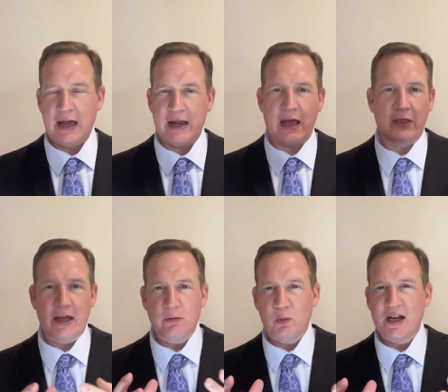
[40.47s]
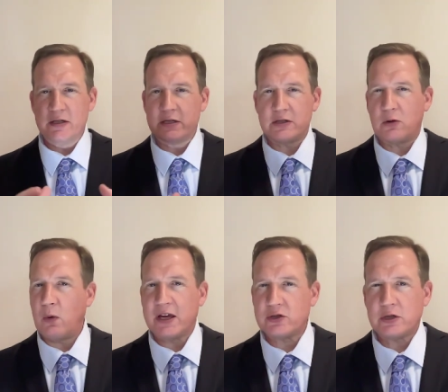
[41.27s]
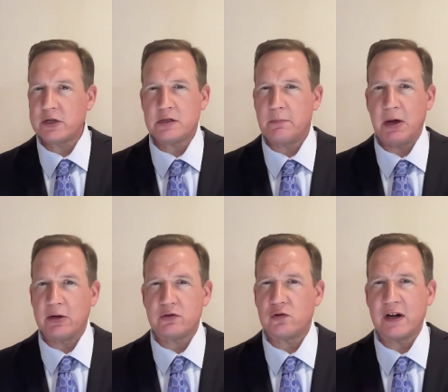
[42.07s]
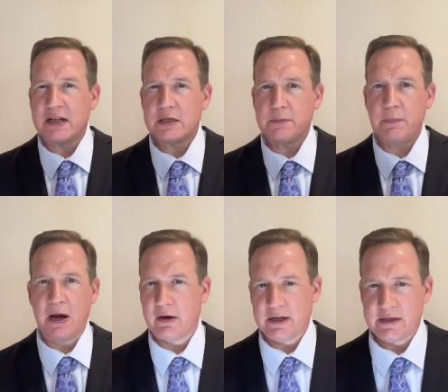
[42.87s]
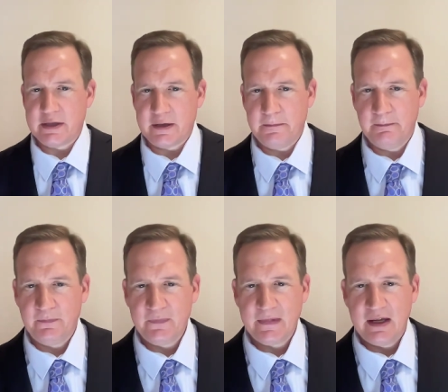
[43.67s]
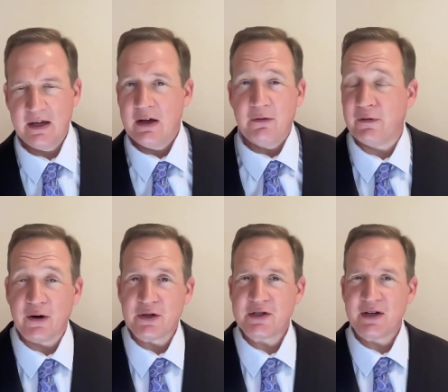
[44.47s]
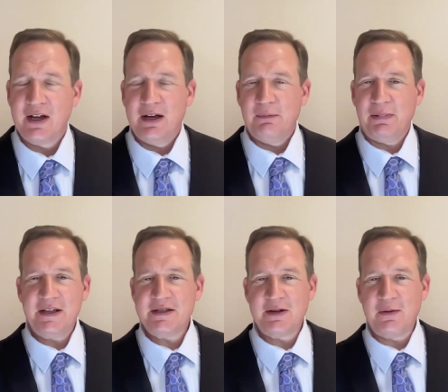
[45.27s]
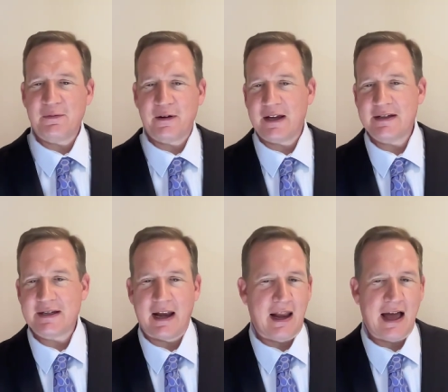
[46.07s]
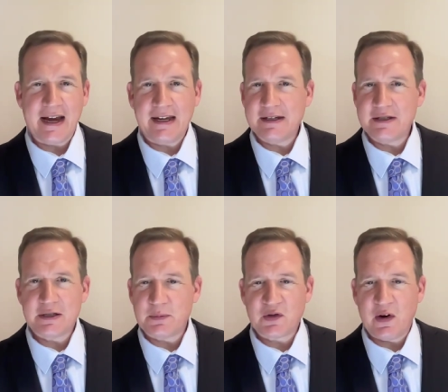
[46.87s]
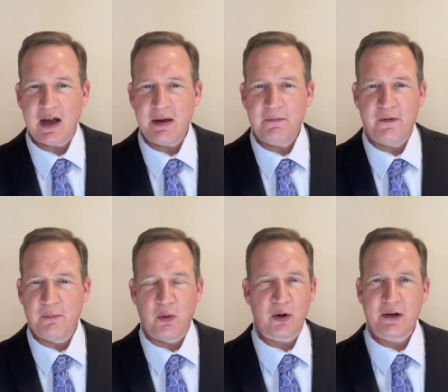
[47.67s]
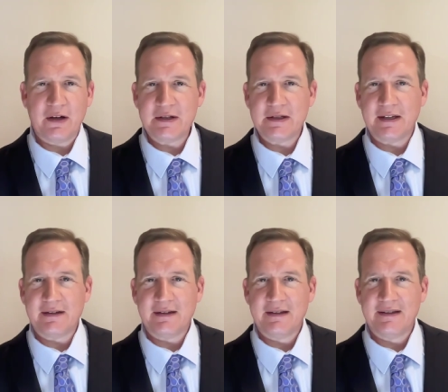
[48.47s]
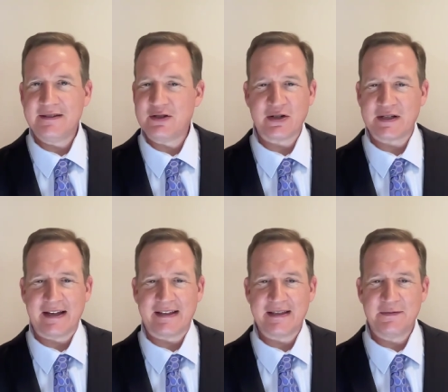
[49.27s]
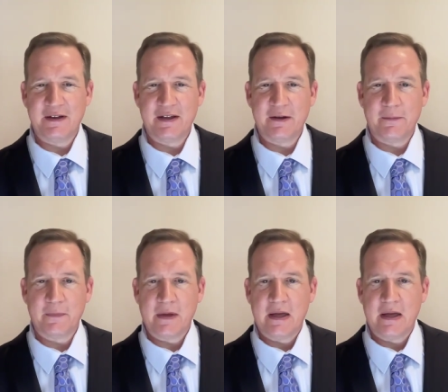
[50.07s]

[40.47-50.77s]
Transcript: and how that raises questions about transparency. First, please don't forget to like and subscribe for more content just like this video.